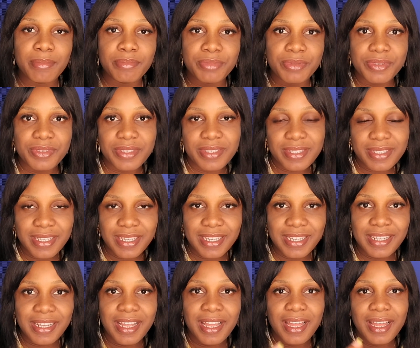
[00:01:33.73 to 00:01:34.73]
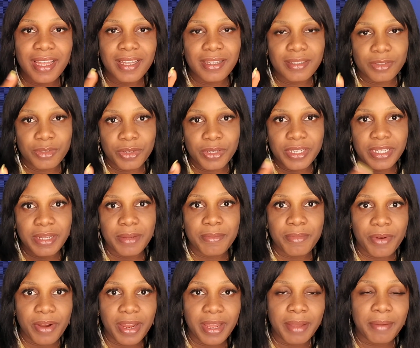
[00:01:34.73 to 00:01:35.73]
abusing Toyin
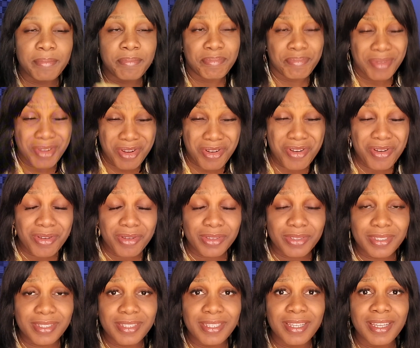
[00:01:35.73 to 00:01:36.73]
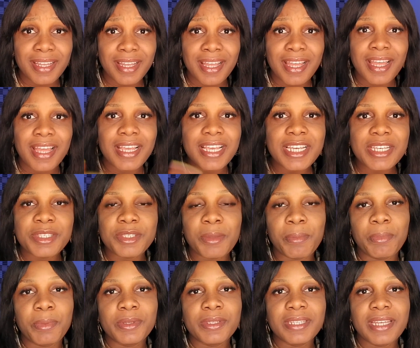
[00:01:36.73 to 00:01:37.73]
Abraham because she
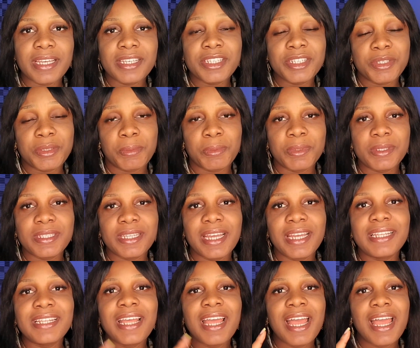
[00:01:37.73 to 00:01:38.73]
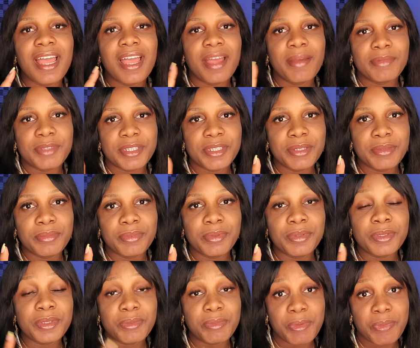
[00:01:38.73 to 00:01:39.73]
supported
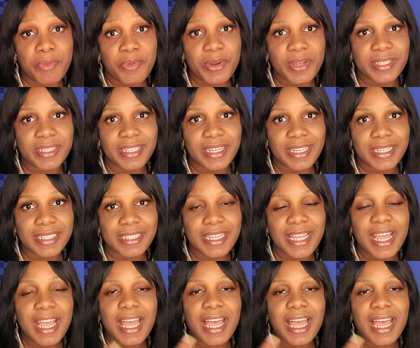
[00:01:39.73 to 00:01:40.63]
Tinubu to be president,